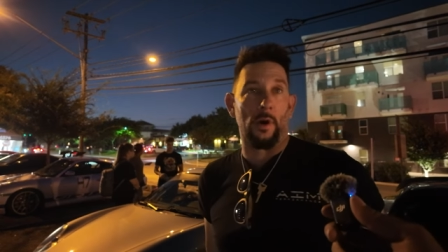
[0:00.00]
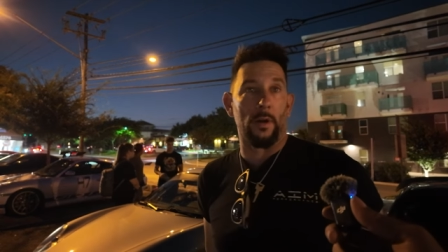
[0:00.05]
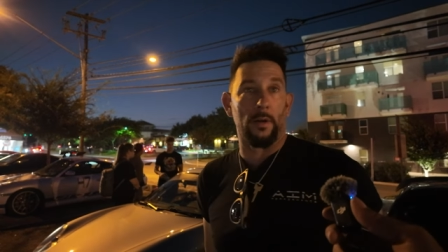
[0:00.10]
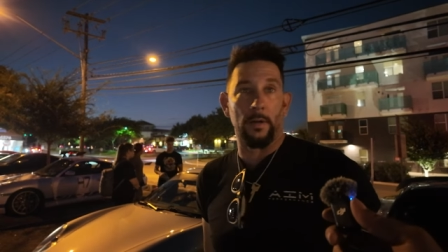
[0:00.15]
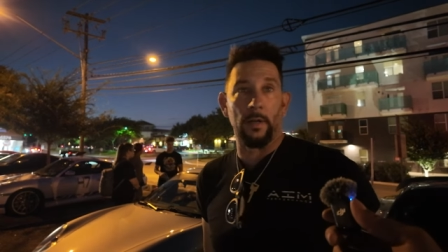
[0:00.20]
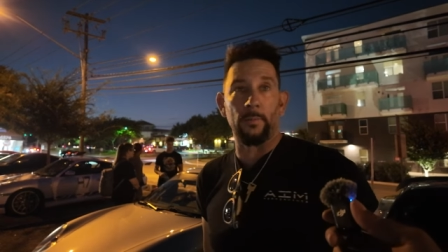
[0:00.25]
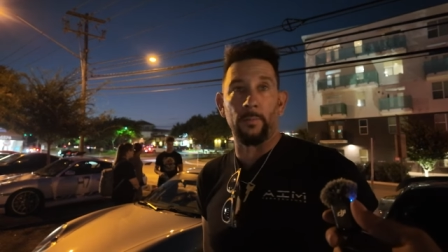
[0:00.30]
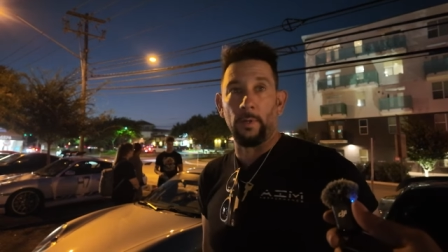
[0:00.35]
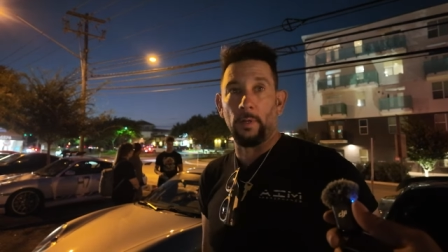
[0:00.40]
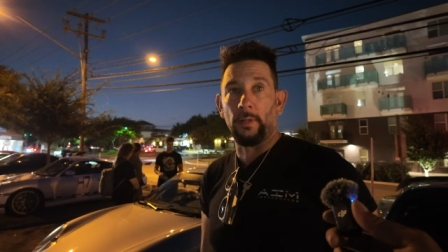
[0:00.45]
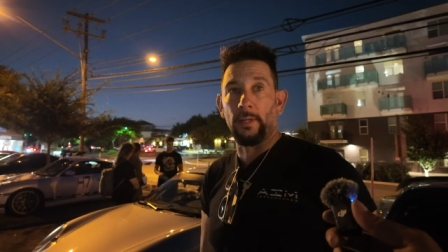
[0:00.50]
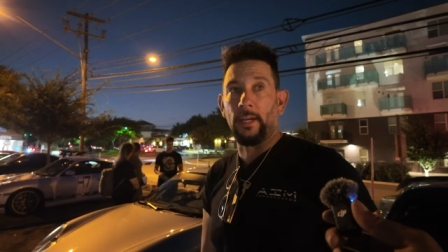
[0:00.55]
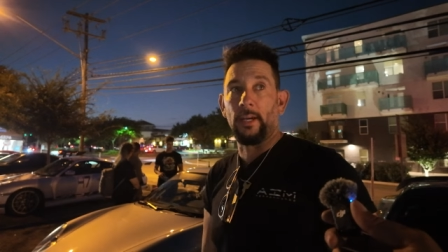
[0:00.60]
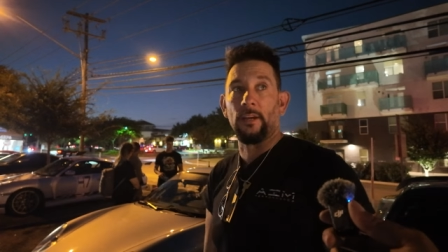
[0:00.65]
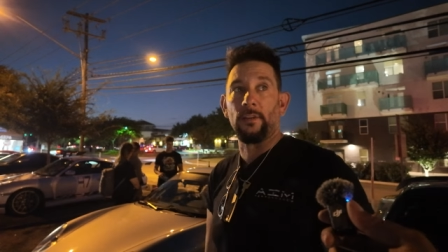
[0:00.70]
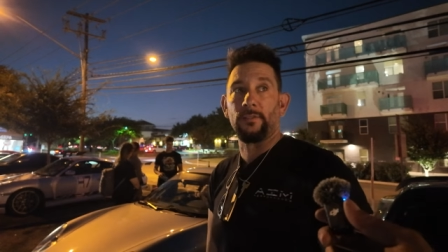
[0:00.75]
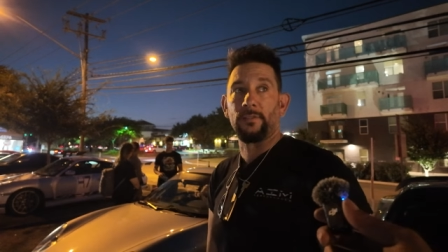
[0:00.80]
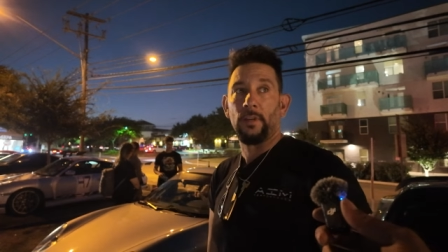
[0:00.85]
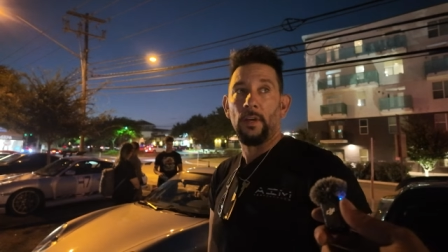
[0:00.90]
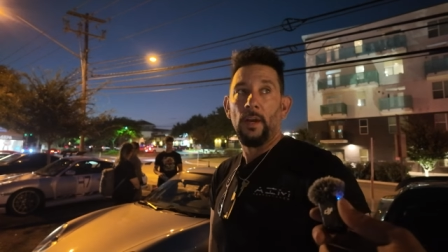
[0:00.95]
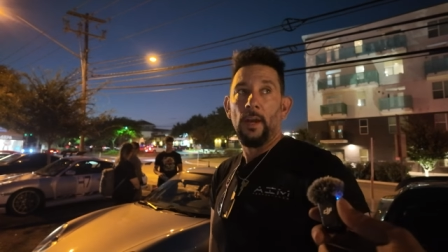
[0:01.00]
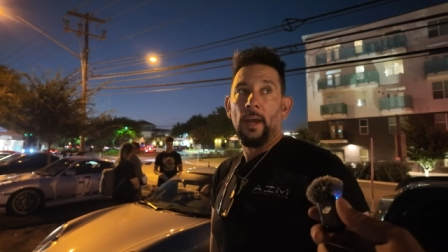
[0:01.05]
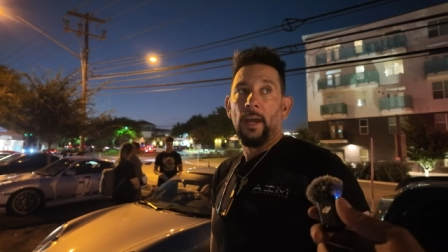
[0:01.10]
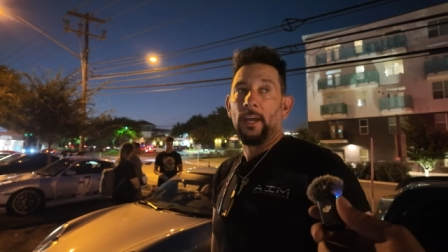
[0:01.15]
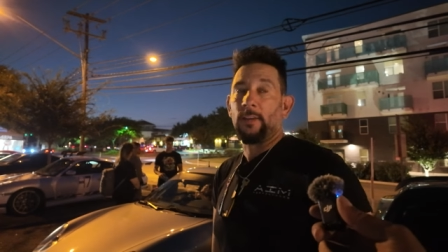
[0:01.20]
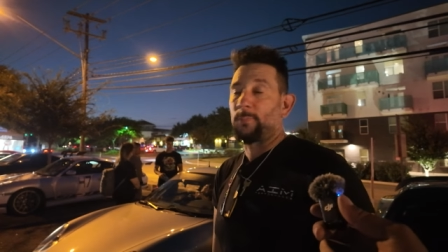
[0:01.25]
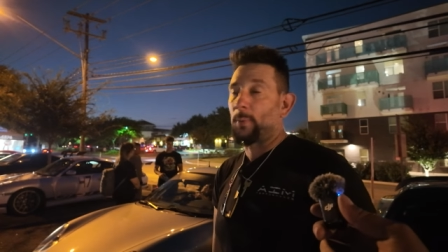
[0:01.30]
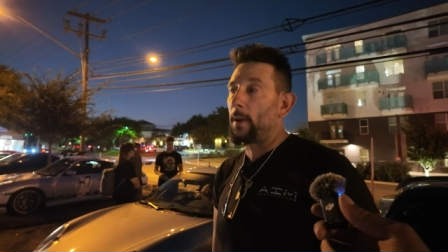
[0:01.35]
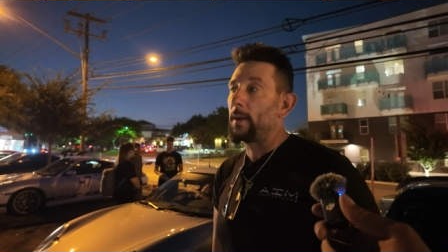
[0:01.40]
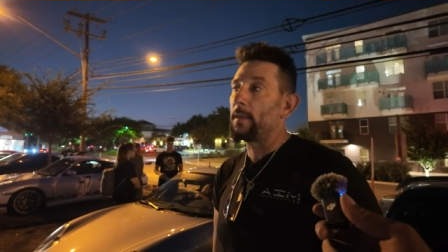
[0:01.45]
car. It really is.
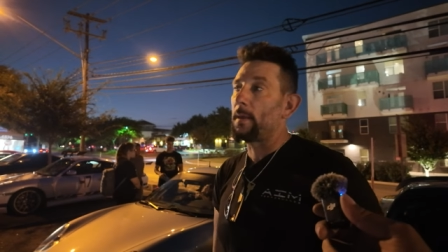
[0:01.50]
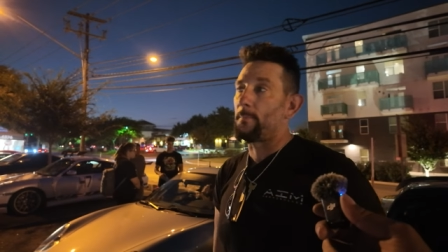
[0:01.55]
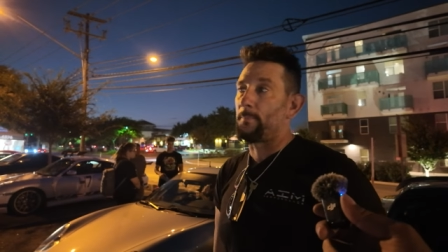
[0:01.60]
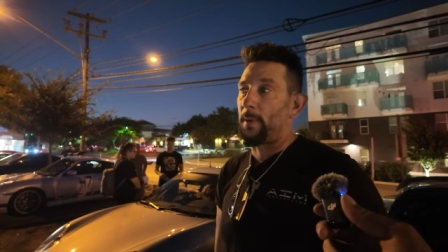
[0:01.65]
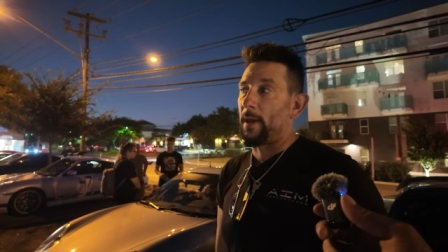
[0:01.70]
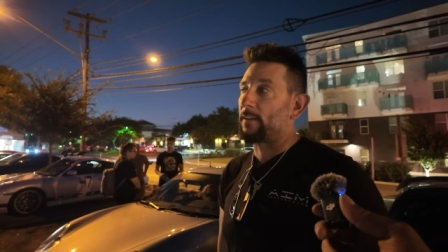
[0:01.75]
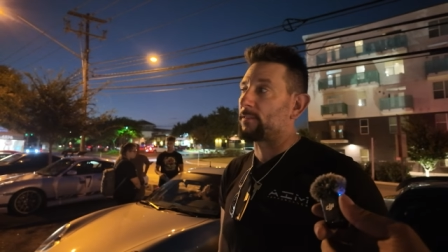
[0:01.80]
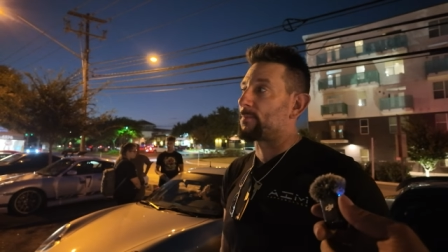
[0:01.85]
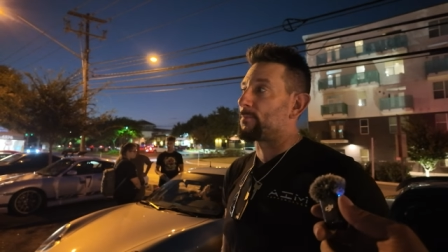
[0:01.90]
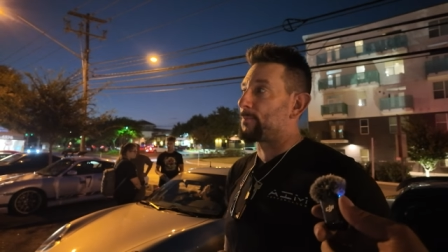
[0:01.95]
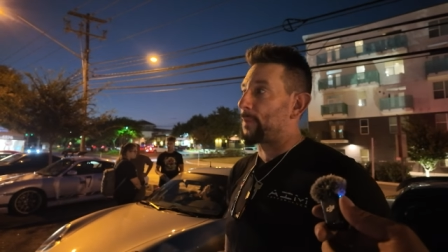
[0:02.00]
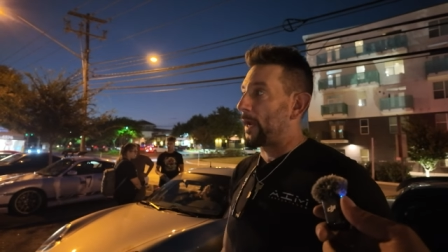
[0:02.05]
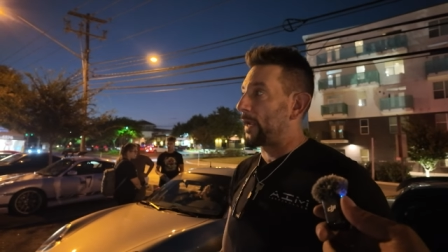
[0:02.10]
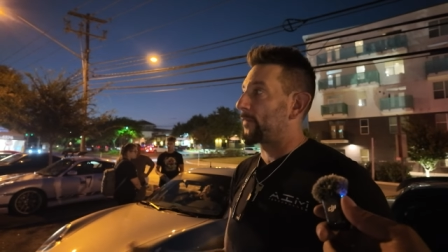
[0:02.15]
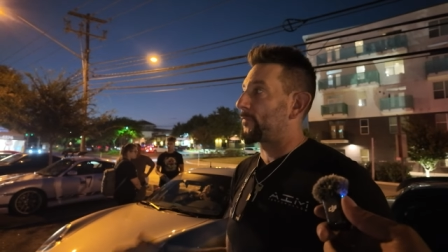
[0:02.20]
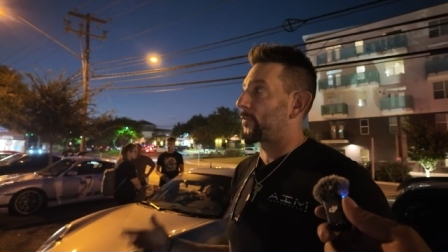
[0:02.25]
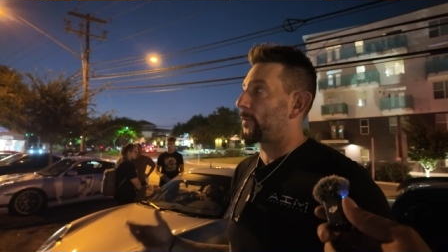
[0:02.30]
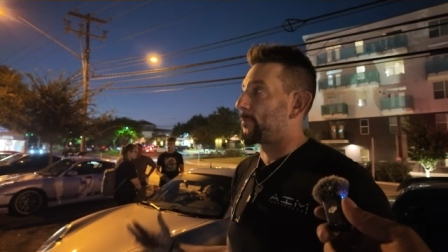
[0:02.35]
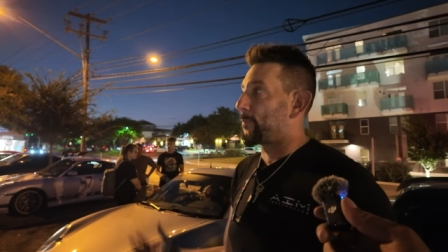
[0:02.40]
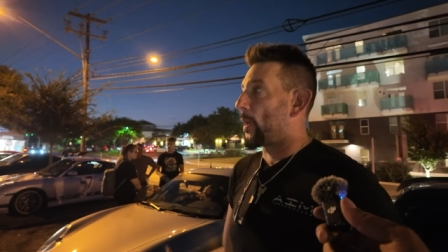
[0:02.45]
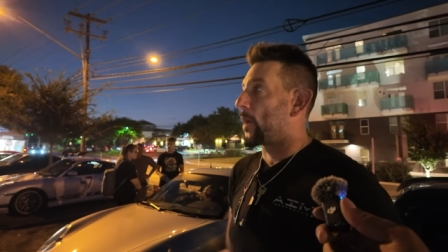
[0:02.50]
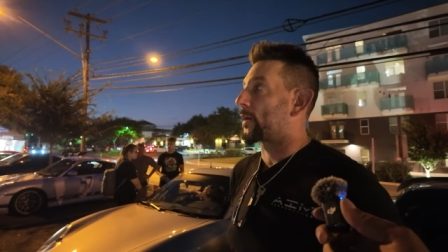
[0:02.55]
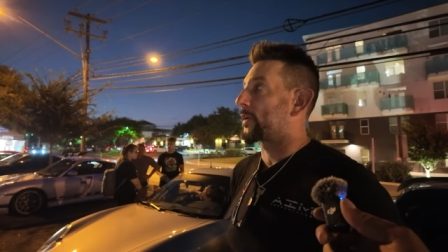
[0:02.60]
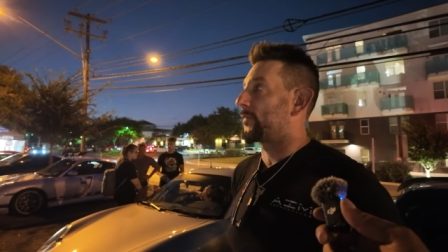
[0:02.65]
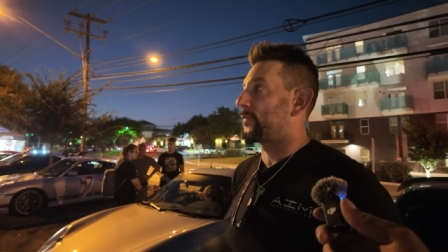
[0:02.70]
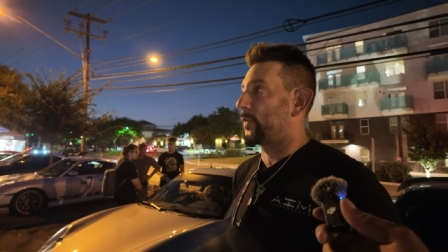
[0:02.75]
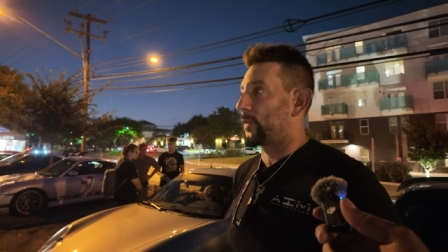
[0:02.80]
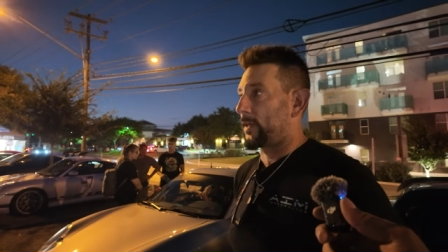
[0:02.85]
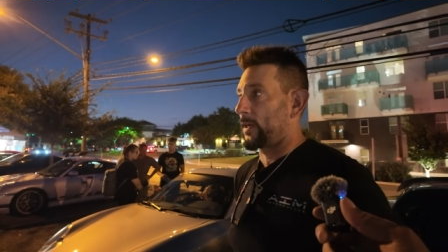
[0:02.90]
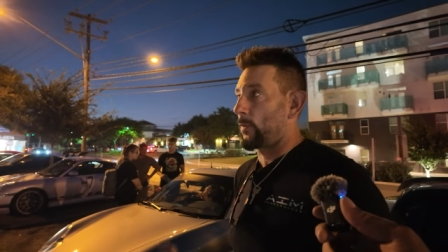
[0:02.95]
It's probably the best bang for buck.
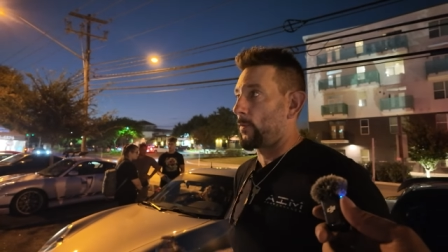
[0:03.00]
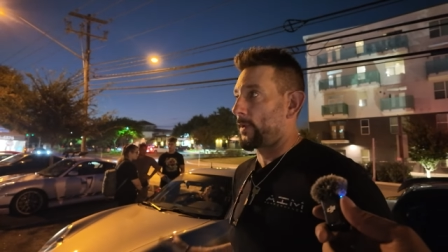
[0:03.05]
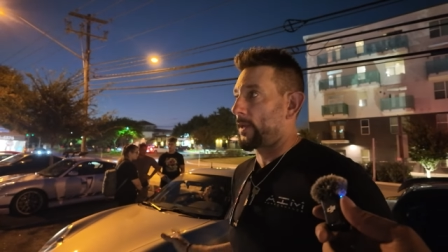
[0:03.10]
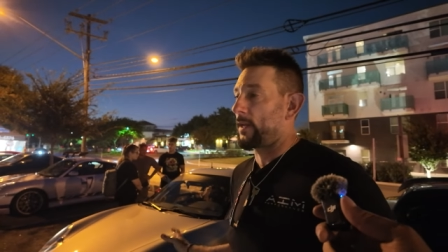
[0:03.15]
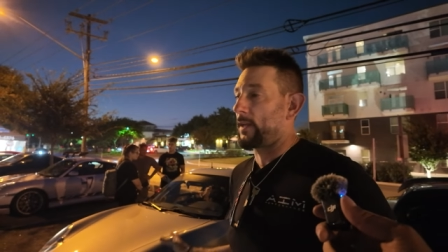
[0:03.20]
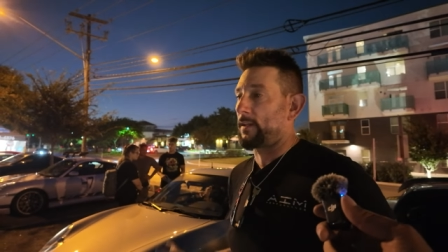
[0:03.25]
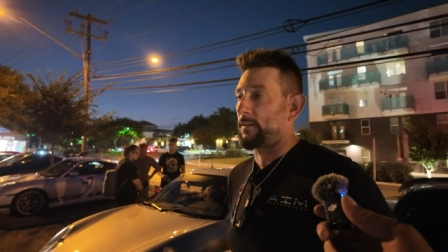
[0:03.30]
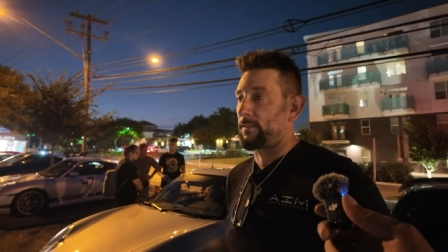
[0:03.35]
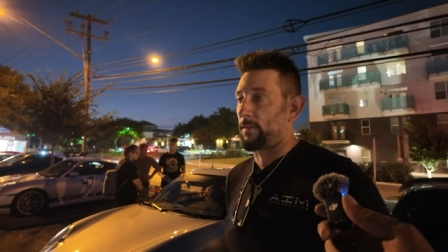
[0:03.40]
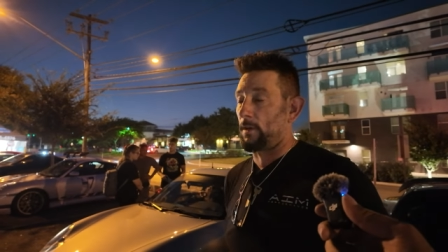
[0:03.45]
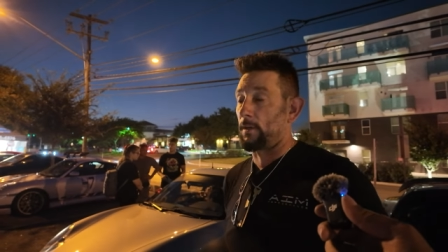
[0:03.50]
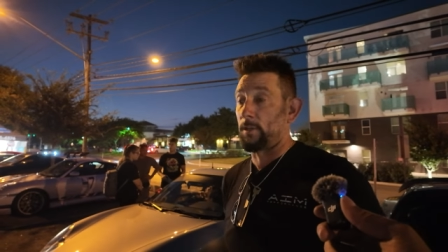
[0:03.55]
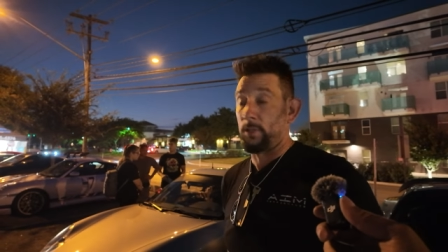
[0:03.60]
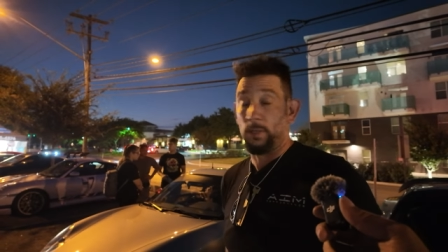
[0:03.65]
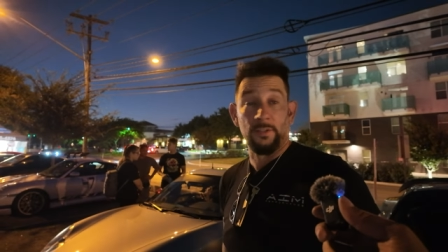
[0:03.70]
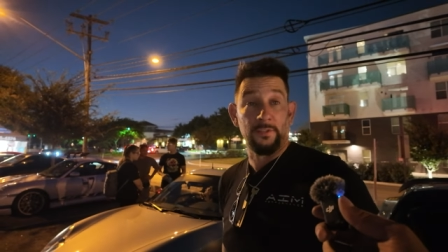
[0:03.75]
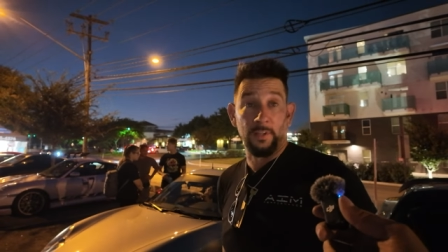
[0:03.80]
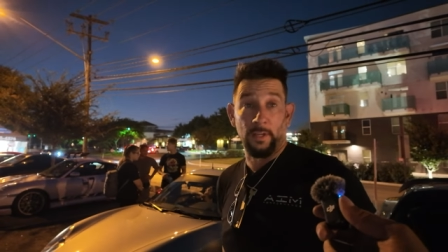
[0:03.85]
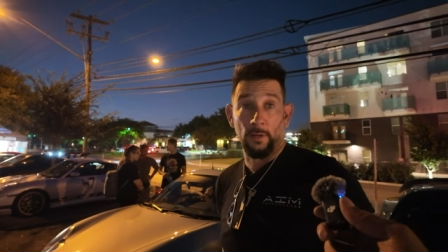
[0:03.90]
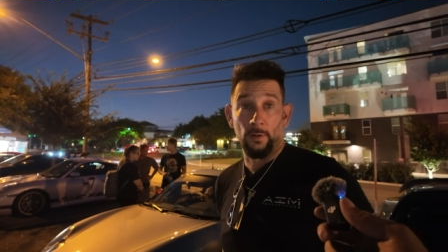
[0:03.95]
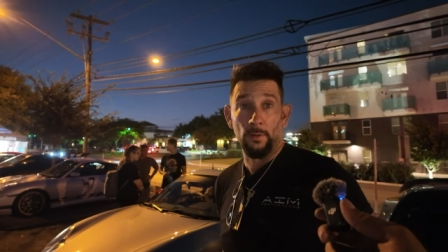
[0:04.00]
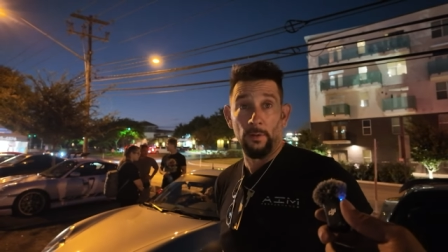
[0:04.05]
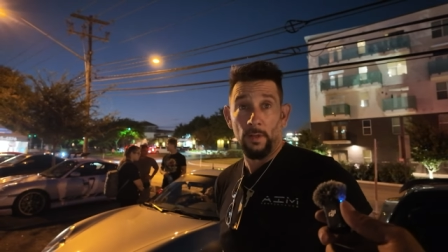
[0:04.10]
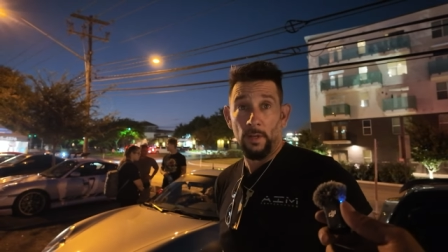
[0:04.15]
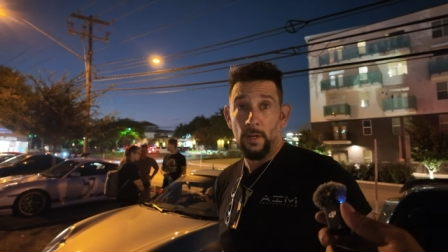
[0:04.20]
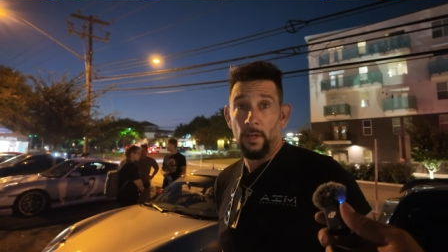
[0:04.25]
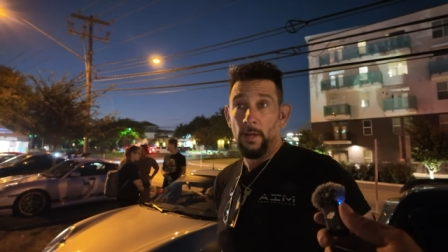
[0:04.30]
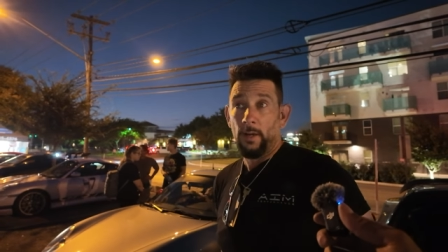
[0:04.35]
If you can get one at a good deal,